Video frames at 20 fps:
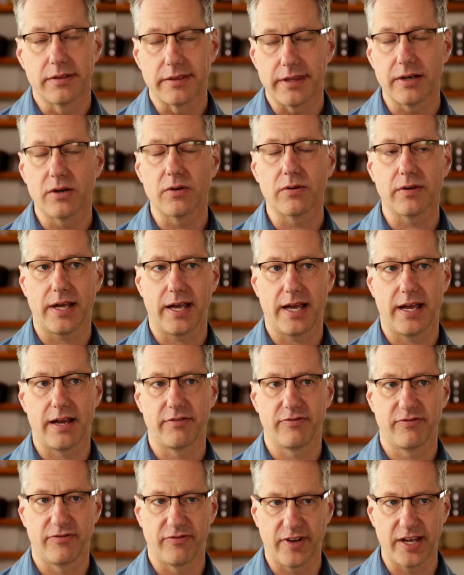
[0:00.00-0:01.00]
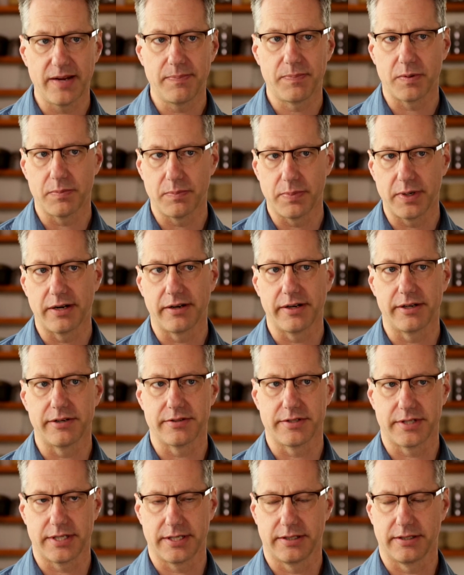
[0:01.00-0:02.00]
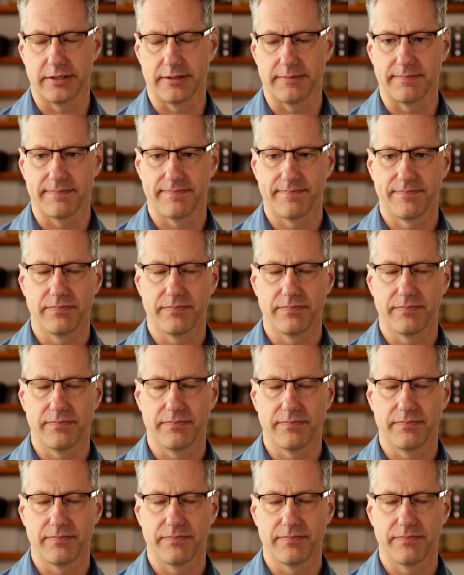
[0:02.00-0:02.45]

they don't have vapor barriers in them.